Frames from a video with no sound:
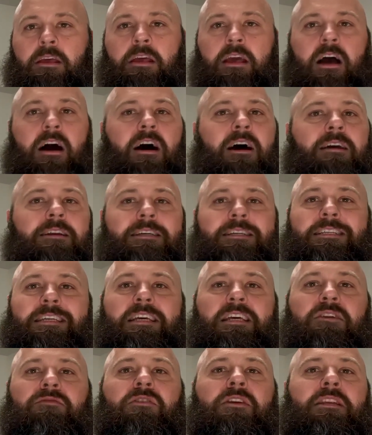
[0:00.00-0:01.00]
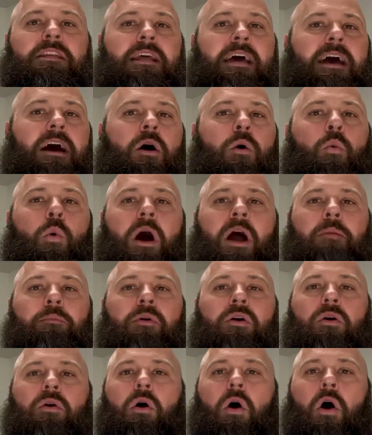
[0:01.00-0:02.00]
God is even now
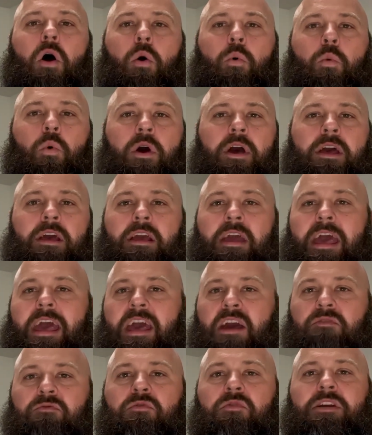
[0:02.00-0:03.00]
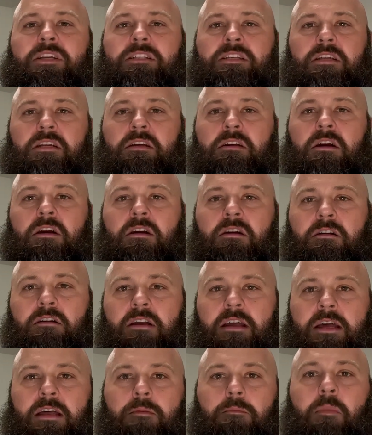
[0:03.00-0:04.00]
wiping away every tear
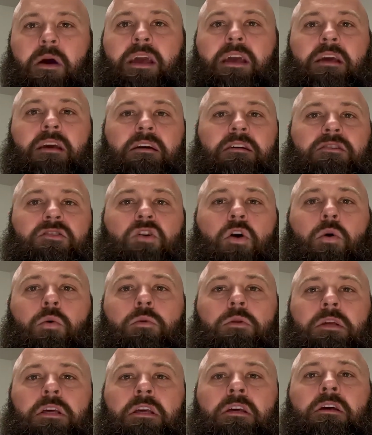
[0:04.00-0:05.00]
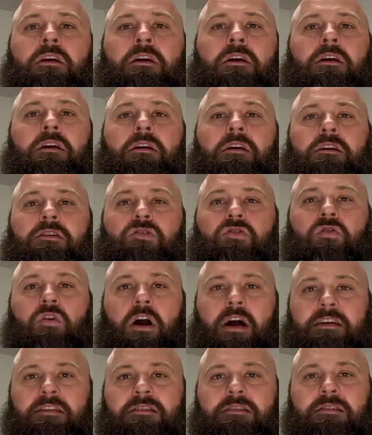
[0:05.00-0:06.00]
and making us holy as
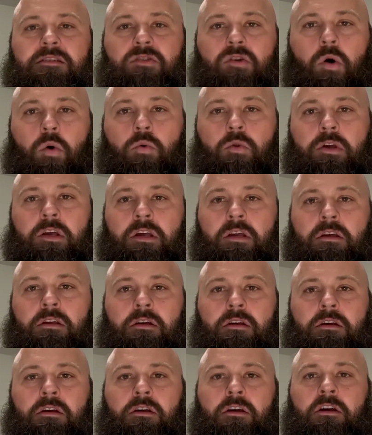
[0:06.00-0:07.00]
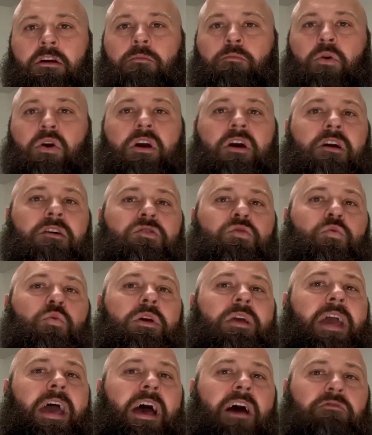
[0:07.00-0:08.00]
Christ is holy. Because
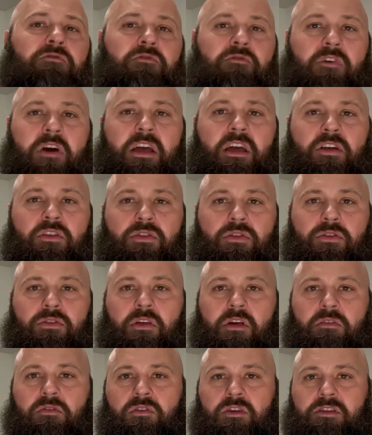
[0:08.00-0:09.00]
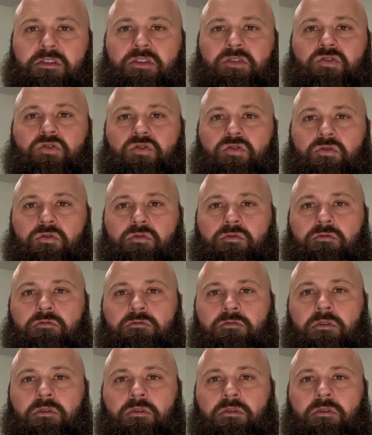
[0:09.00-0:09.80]
we have faith that this is true,